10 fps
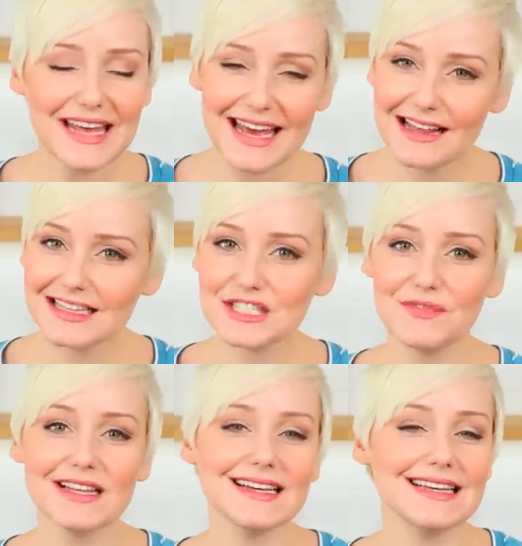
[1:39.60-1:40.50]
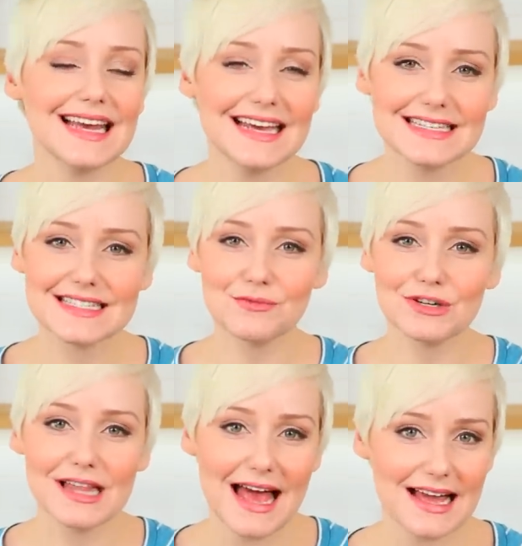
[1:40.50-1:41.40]
your kale is feeling nice and
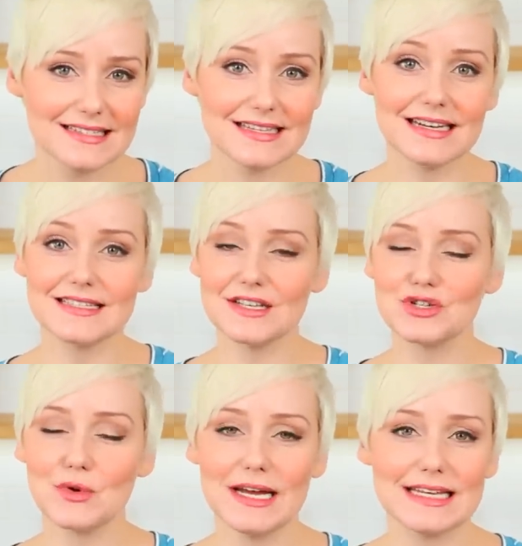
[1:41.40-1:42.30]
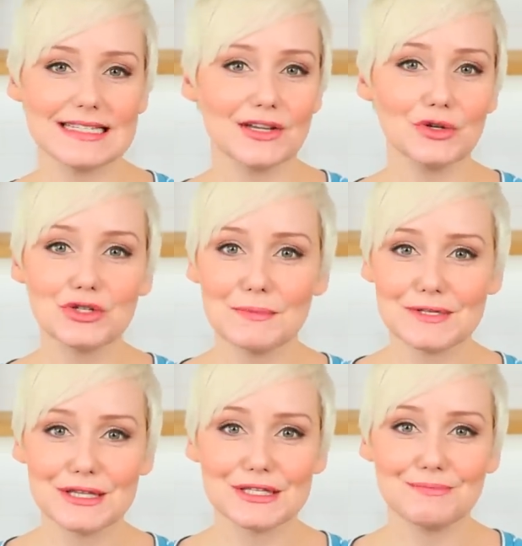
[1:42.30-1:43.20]
relaxed and it's enjoyed its little
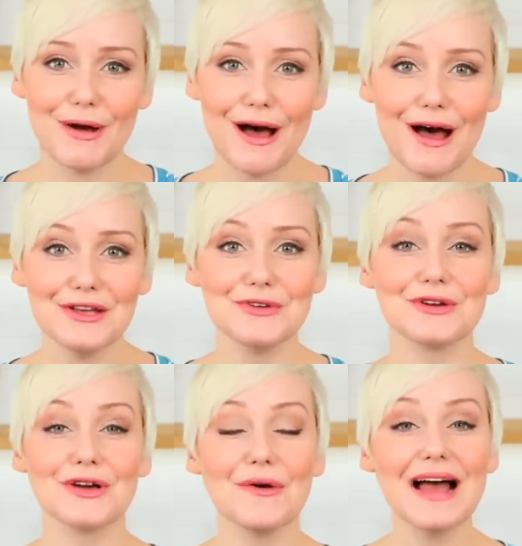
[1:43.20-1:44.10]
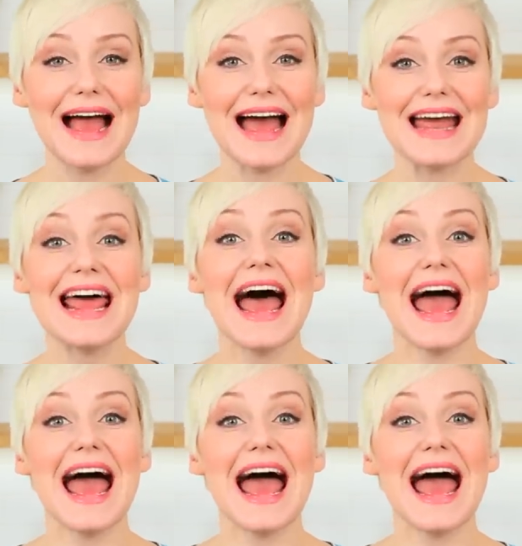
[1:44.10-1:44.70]
trip to the spa, you can go ahead